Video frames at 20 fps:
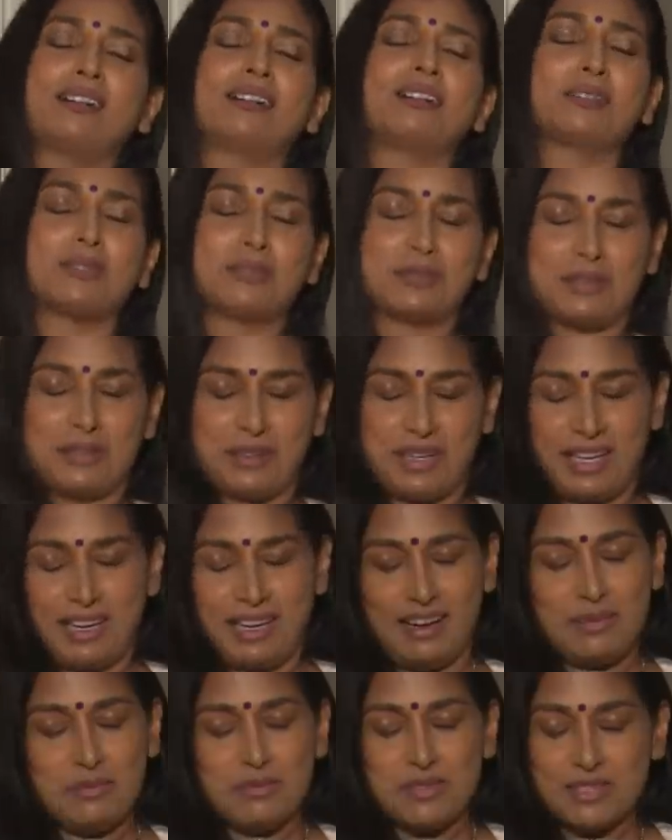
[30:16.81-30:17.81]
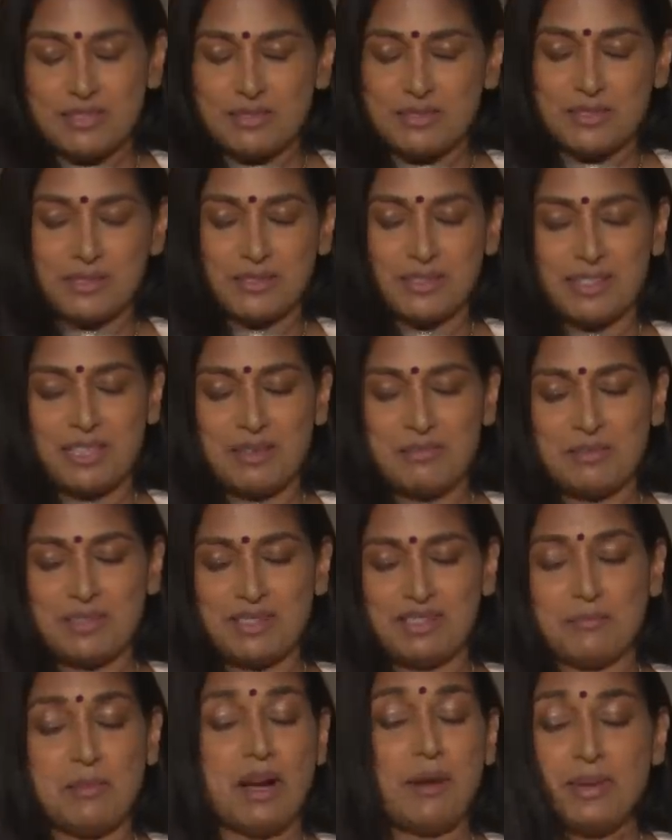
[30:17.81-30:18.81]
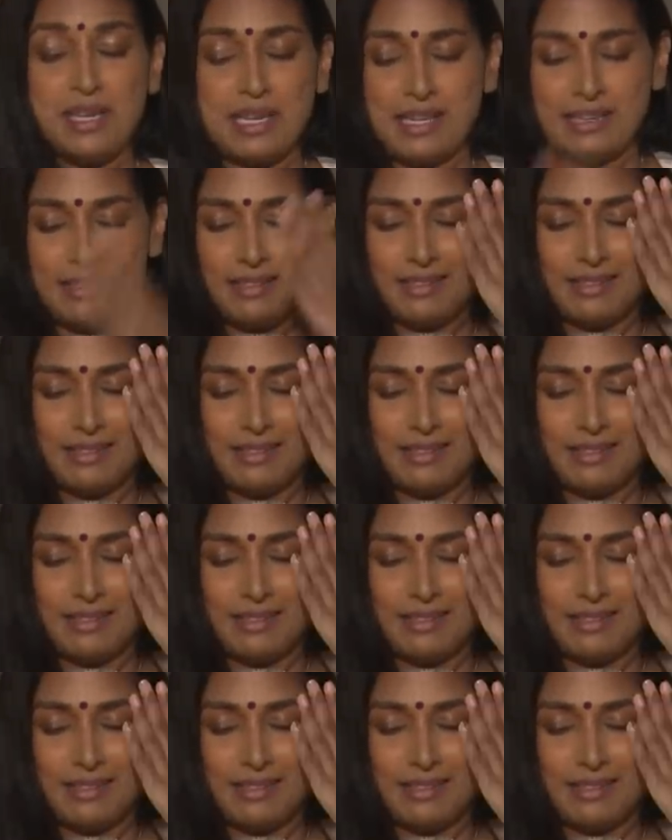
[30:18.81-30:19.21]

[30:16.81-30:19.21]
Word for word: Oh, okay. Terrible. I'm so sorry, Amma. Mommy.